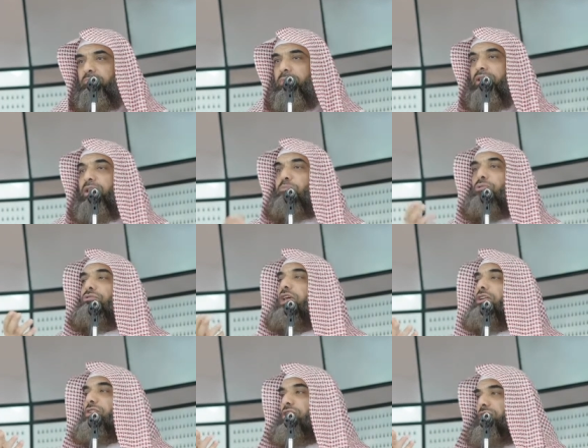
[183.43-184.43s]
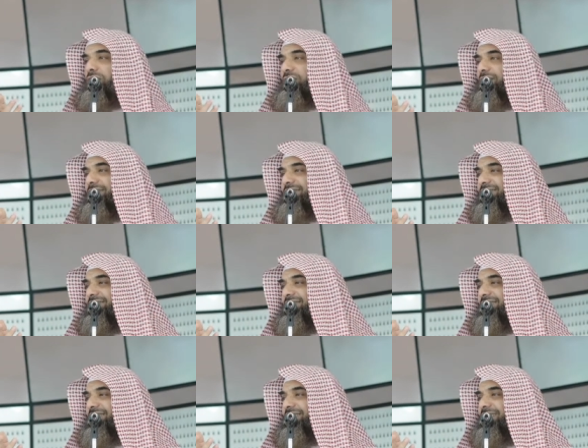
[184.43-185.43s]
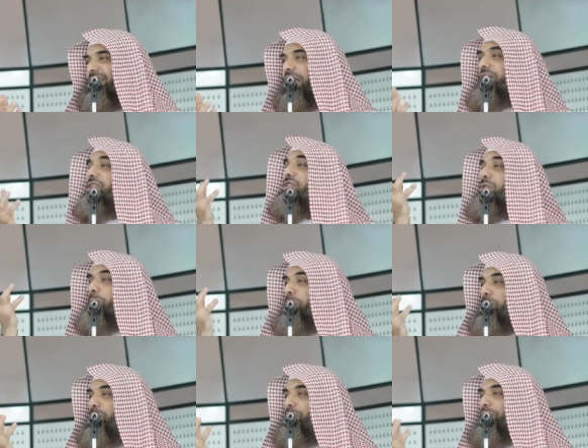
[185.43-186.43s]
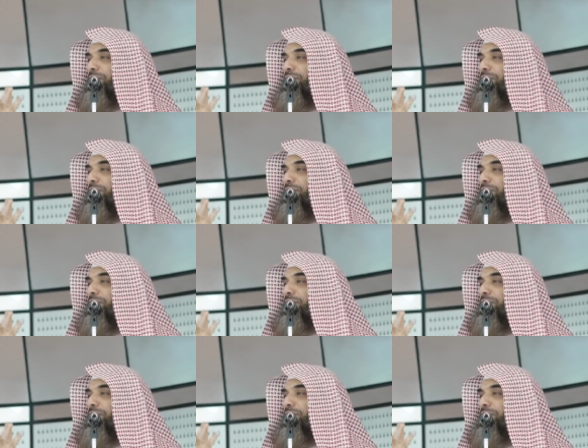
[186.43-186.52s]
But the protection, the support of